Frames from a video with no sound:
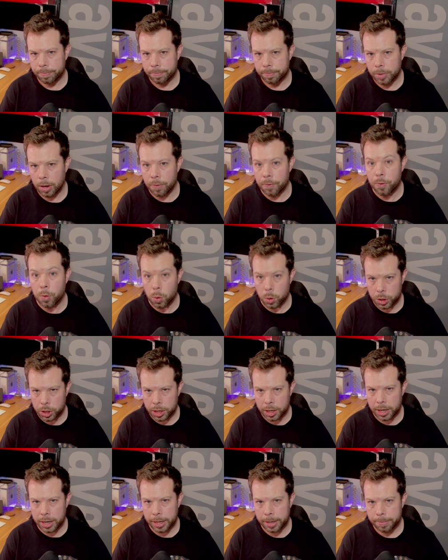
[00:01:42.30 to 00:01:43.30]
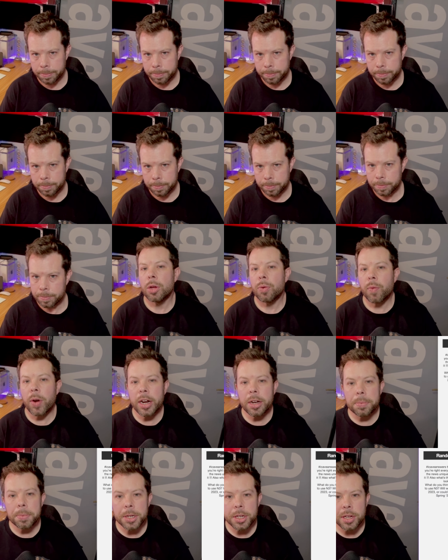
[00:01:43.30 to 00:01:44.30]
unfortunately.
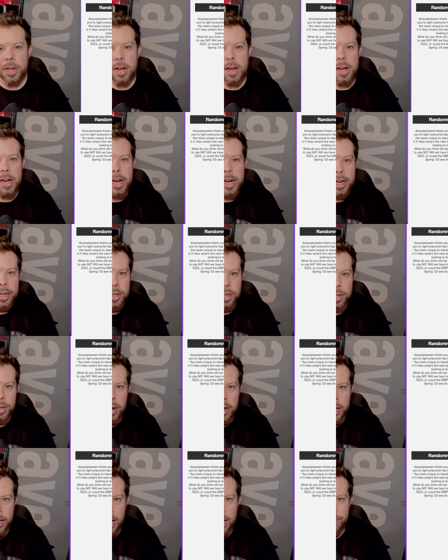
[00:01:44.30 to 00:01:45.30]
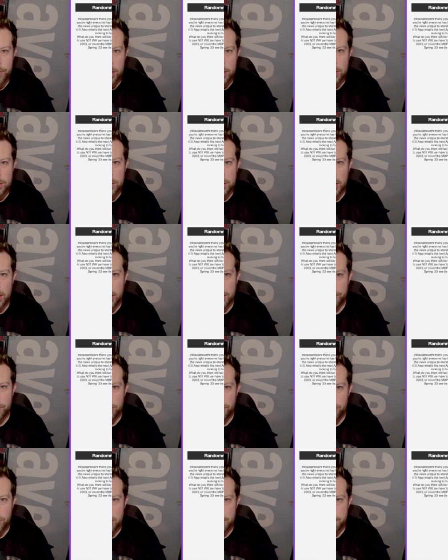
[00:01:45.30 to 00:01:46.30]
Randomness R asks, iCave Answers, thank you for the
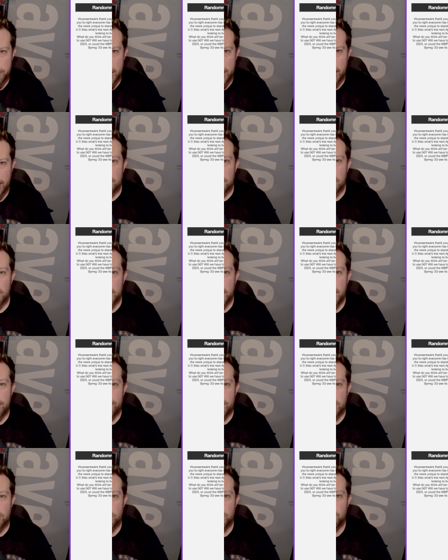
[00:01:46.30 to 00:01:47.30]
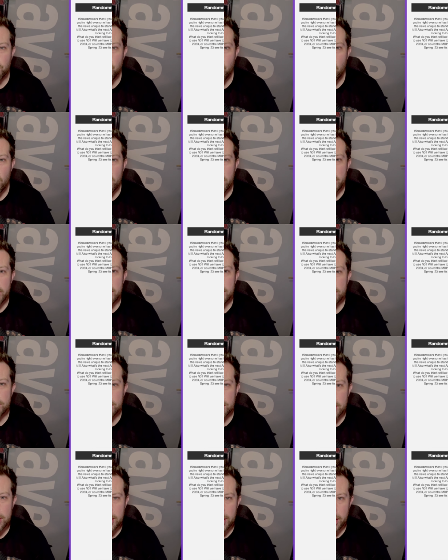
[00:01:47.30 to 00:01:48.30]
feedback. iCave Answers, what is
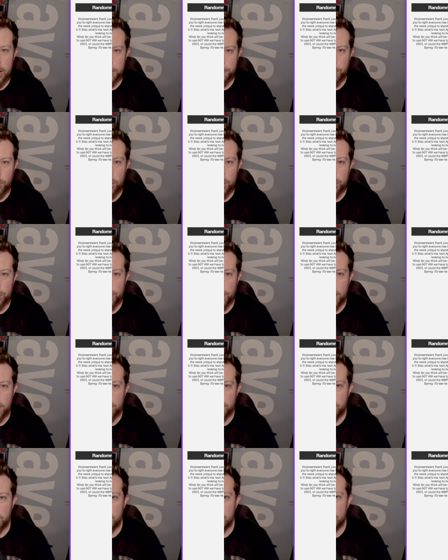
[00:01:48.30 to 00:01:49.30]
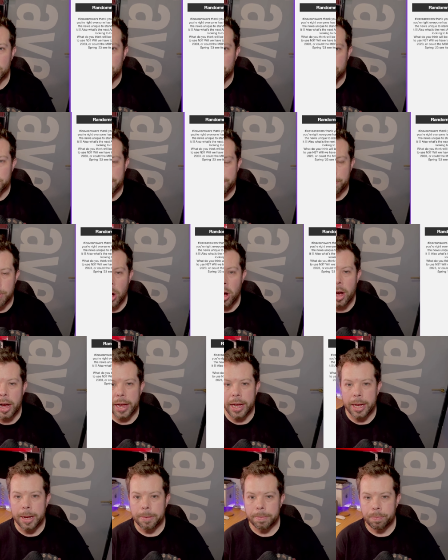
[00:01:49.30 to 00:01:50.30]
the next product you are looking to
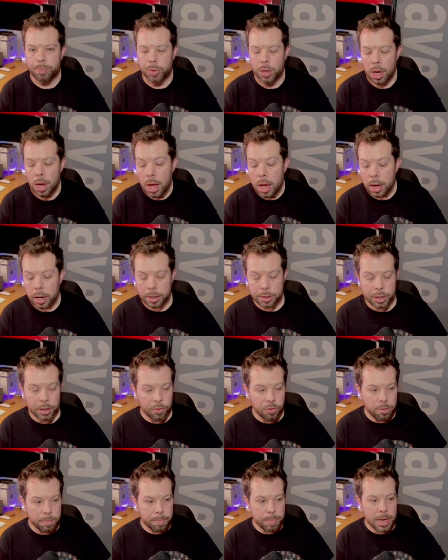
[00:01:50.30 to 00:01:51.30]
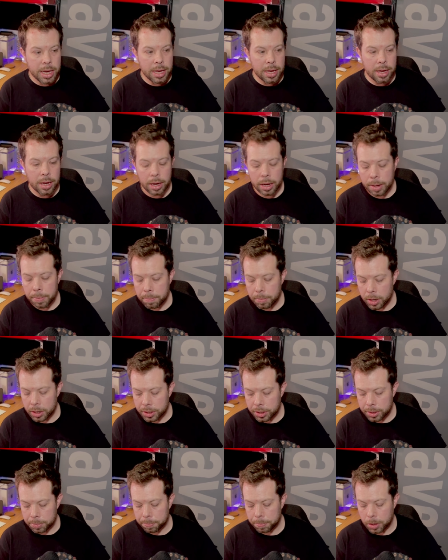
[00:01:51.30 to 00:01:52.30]
buy? Uh, so for me, um, uh,
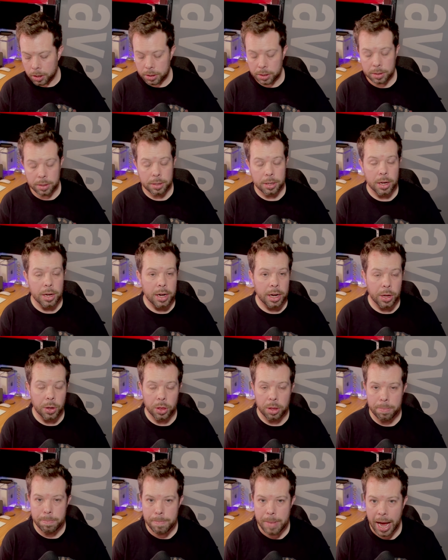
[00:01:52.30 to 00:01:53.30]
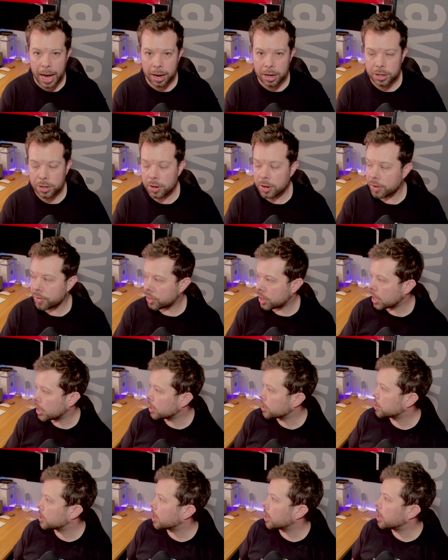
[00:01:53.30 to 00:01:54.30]
certainly on the Mac side of
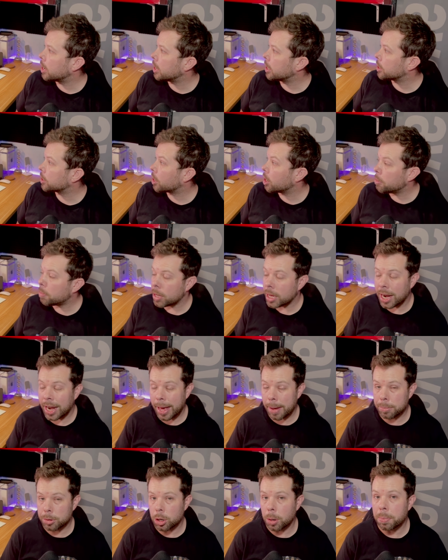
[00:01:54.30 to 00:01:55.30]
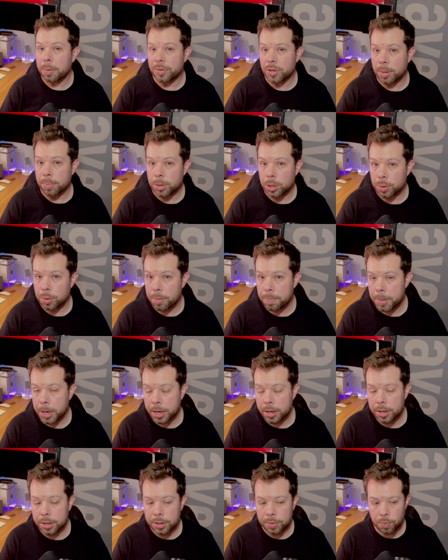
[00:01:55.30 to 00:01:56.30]
things, uh, it's going to be a laptop of some sort,
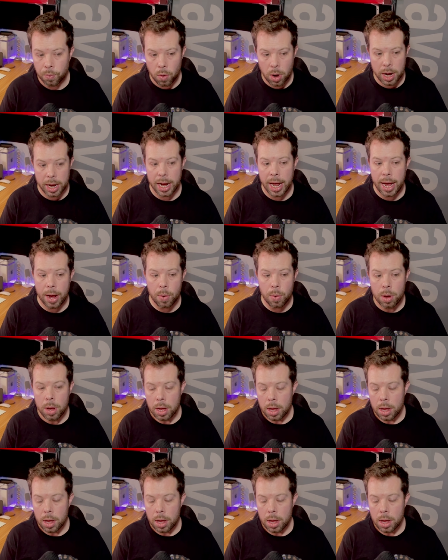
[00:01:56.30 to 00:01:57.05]
because right now,